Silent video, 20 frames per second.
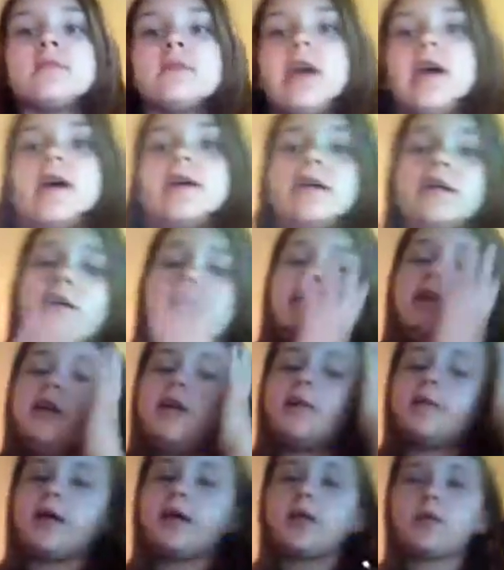Yeah, okay.
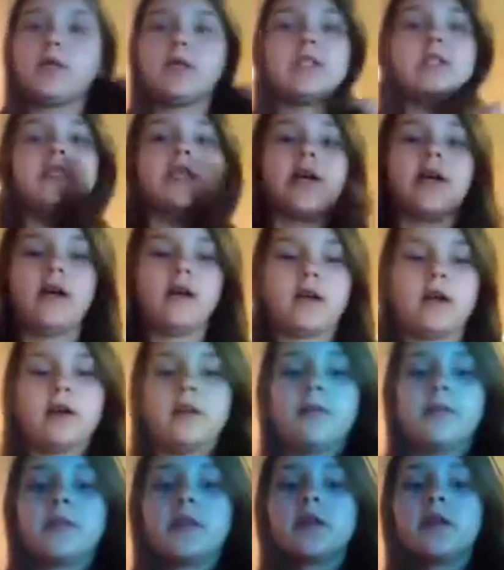Anyway, sorry.
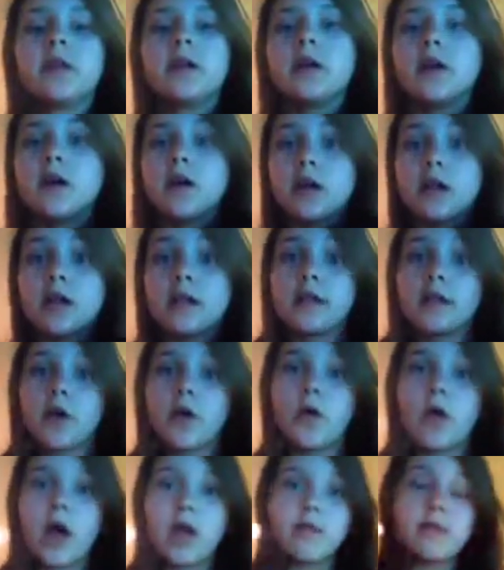
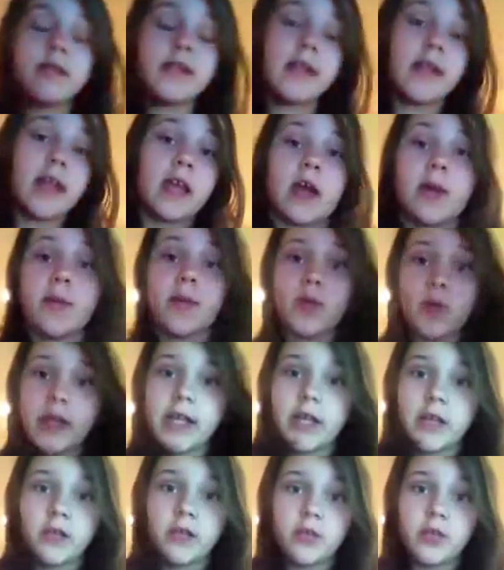So I'm saying I'm
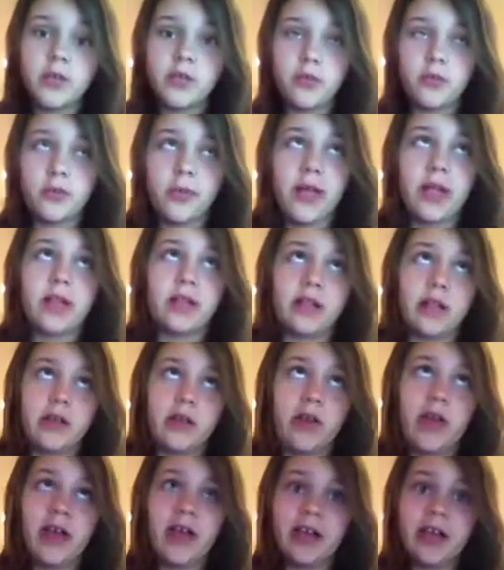quitting YouTube basically
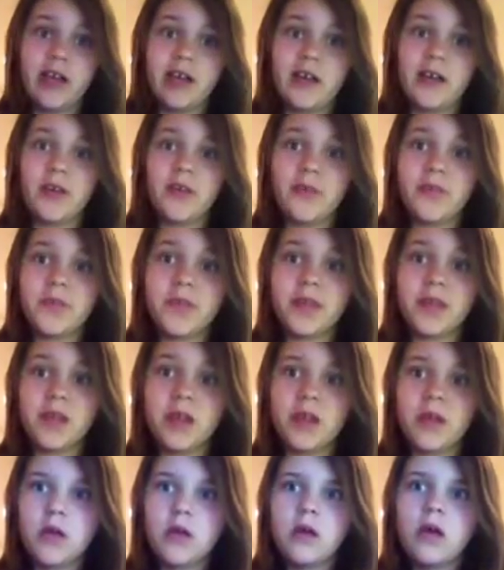right now.
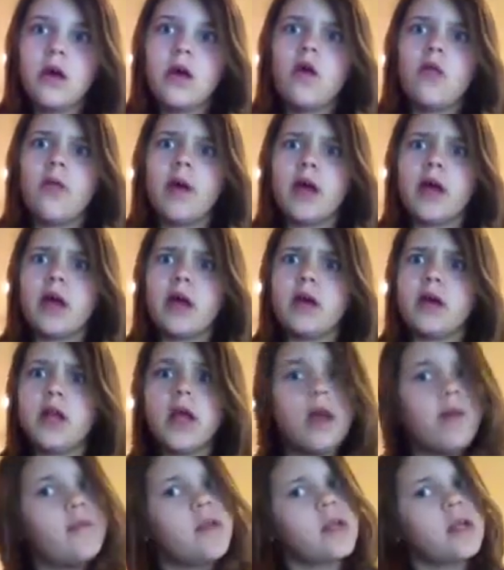Oh my god, did
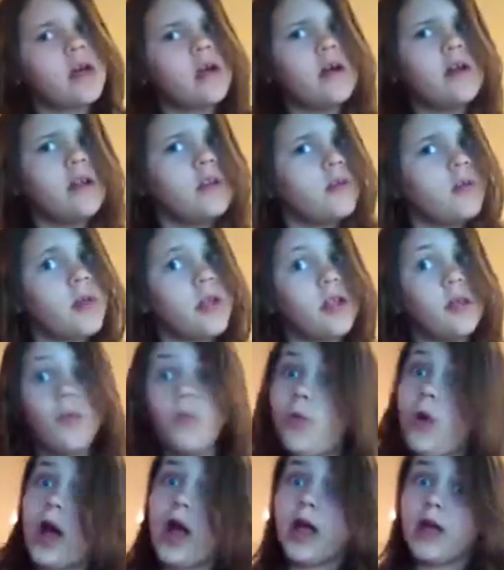I even tell you the reason
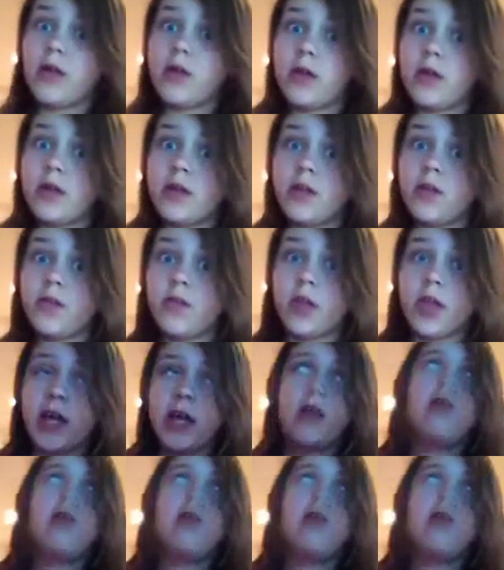why I quit YouTube for